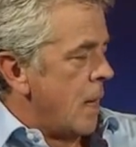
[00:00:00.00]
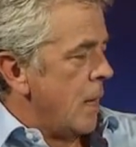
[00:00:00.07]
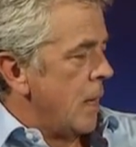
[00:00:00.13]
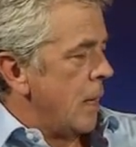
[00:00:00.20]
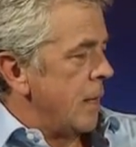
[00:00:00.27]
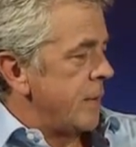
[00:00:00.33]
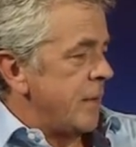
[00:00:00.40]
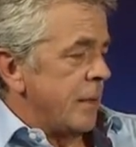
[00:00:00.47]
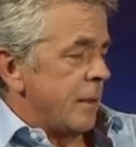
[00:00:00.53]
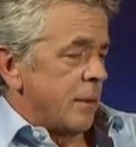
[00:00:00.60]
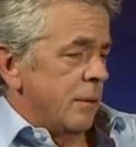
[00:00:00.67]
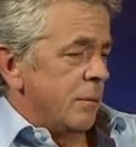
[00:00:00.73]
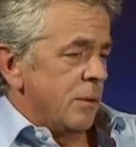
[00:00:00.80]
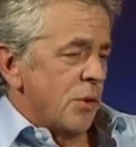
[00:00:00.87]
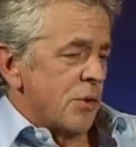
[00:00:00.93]
I think,
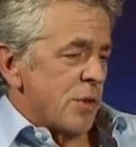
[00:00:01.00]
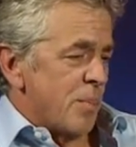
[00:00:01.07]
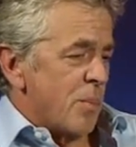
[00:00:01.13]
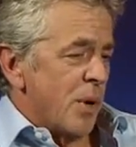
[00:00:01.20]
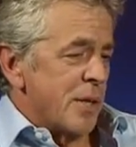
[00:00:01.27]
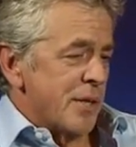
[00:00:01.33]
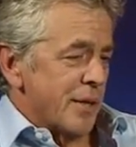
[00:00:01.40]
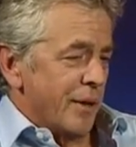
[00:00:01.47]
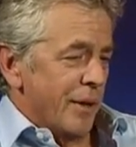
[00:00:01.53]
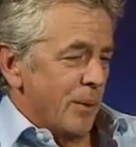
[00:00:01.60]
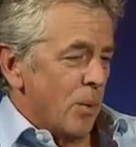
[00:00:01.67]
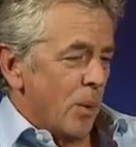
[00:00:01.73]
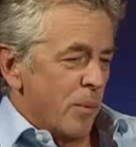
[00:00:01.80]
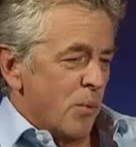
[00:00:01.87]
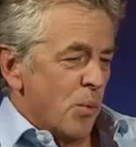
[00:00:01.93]
not surprisingly,
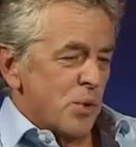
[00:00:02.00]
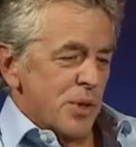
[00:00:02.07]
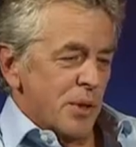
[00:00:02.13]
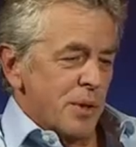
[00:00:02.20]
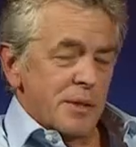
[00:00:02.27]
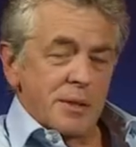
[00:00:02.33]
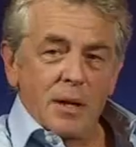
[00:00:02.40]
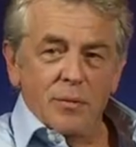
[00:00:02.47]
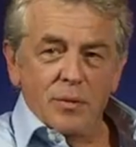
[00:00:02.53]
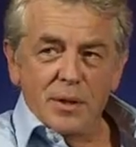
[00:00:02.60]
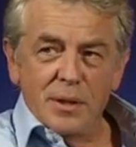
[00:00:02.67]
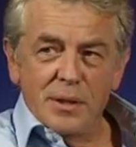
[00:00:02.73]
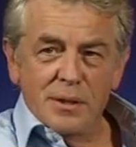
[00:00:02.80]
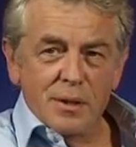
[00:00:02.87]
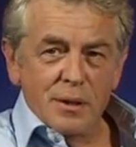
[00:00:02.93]
what we've also discovered
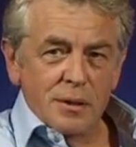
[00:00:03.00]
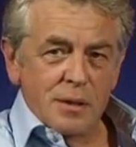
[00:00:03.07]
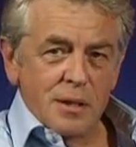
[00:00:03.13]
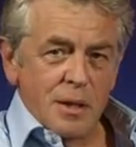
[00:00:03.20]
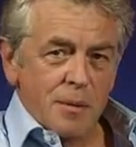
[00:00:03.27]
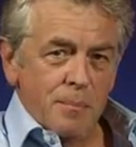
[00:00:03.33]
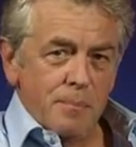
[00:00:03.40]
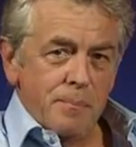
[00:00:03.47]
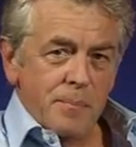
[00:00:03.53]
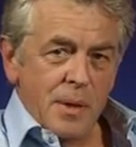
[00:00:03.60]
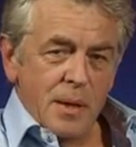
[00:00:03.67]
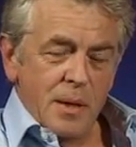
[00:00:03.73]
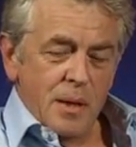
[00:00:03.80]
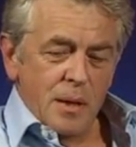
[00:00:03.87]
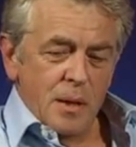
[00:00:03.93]
is that
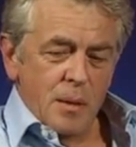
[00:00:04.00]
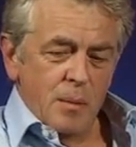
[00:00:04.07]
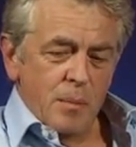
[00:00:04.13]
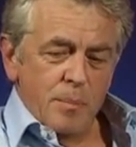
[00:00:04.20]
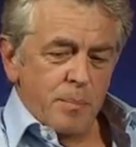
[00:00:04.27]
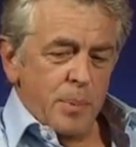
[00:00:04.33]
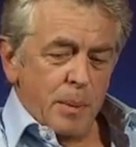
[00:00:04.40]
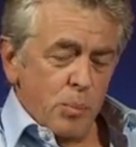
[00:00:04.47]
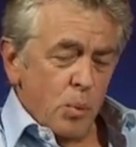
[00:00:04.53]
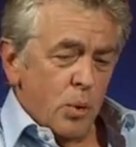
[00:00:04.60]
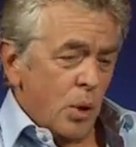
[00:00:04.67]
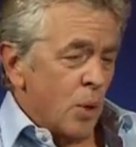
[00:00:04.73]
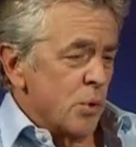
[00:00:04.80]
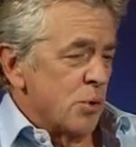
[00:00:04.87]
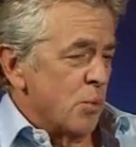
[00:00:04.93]
people
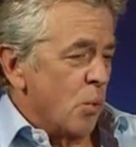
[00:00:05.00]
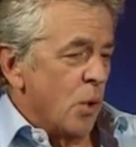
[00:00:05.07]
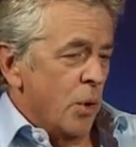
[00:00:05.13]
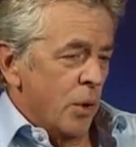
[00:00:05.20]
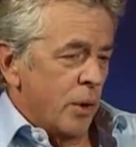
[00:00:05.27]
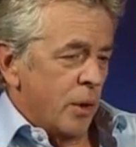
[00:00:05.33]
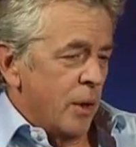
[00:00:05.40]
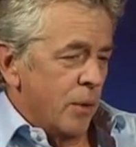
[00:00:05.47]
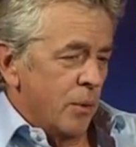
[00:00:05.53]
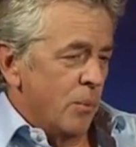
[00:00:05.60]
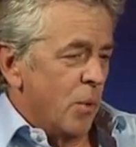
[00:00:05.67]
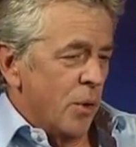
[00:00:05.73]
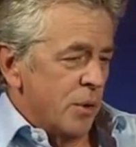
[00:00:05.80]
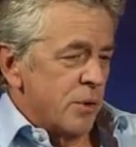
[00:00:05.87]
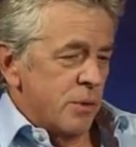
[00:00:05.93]
go to work and
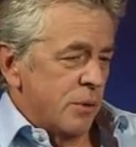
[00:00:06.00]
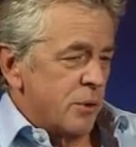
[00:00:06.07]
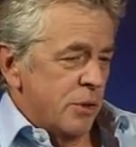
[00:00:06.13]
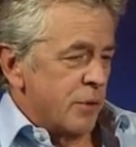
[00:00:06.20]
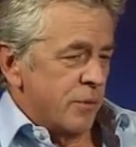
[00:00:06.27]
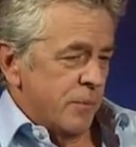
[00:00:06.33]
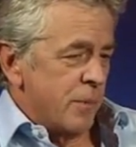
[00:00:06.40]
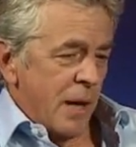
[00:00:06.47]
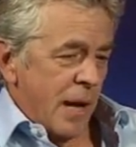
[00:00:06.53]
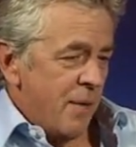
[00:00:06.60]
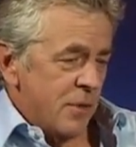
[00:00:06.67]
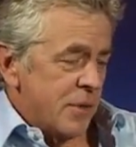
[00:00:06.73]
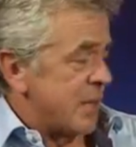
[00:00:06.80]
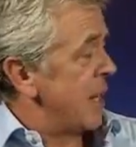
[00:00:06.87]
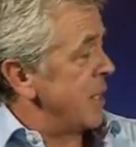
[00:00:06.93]
want to have a
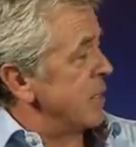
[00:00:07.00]
sense of